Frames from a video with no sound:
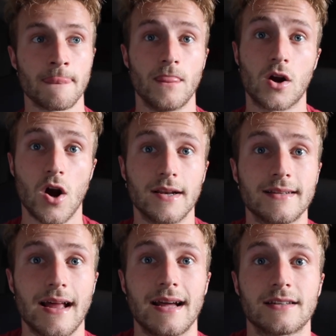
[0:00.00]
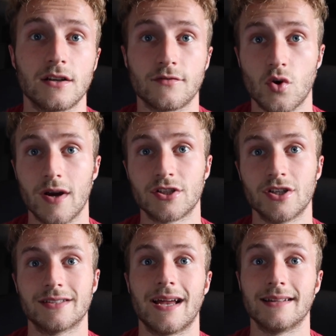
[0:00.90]
the constant asking of
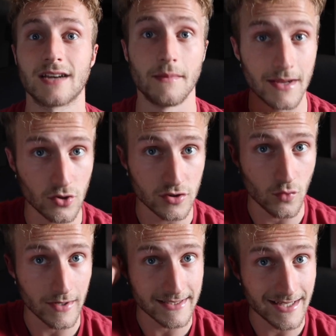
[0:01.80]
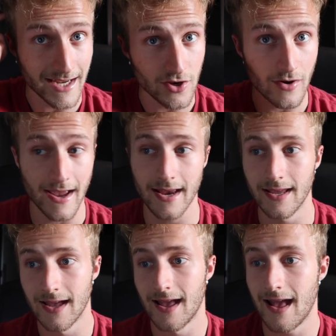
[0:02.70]
questions, that is going to make those words stick in your head,